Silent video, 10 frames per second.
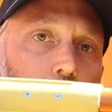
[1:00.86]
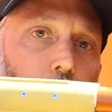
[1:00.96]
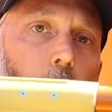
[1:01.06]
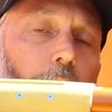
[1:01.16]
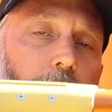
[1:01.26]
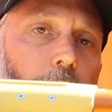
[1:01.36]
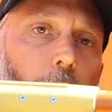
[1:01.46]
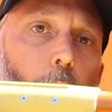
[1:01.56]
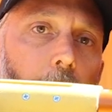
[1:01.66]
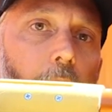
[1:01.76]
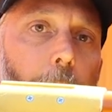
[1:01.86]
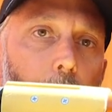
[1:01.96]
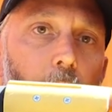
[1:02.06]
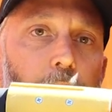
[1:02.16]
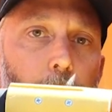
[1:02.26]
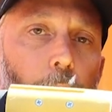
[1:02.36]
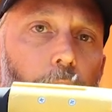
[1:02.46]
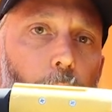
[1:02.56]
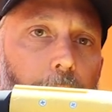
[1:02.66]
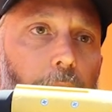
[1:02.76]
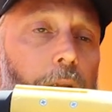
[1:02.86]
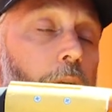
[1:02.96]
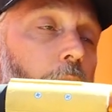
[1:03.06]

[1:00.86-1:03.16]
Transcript: your shoulders are going to wear out much more quicker.